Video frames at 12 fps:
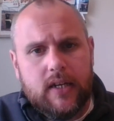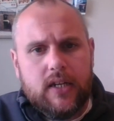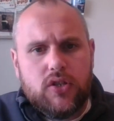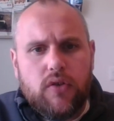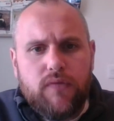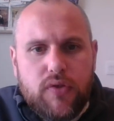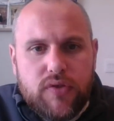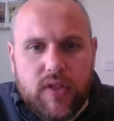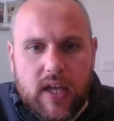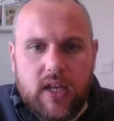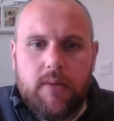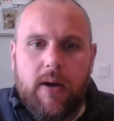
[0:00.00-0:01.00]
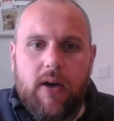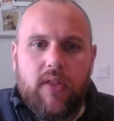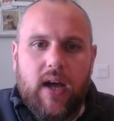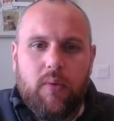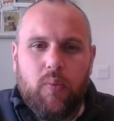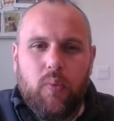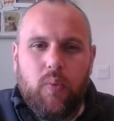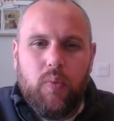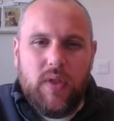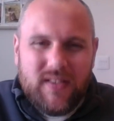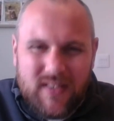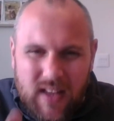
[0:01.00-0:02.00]
So if you think about that,
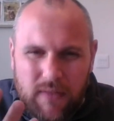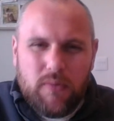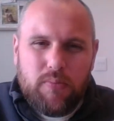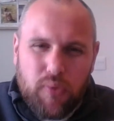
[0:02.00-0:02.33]
there's different